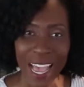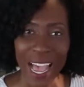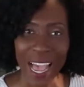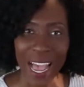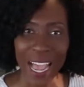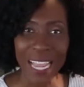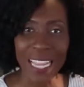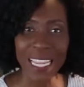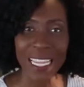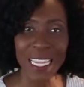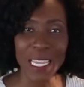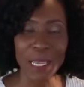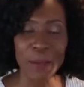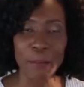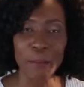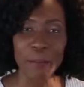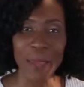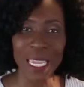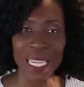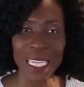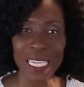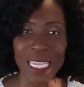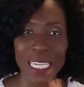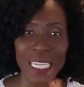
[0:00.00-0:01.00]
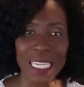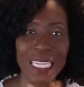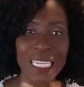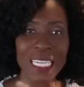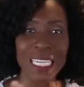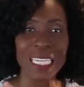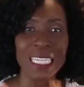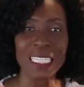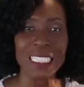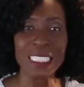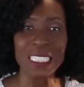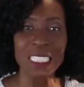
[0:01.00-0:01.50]
I am making
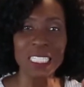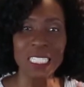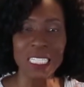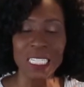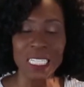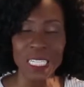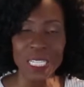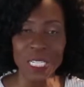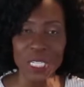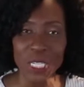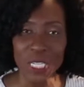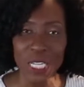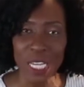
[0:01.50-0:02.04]
it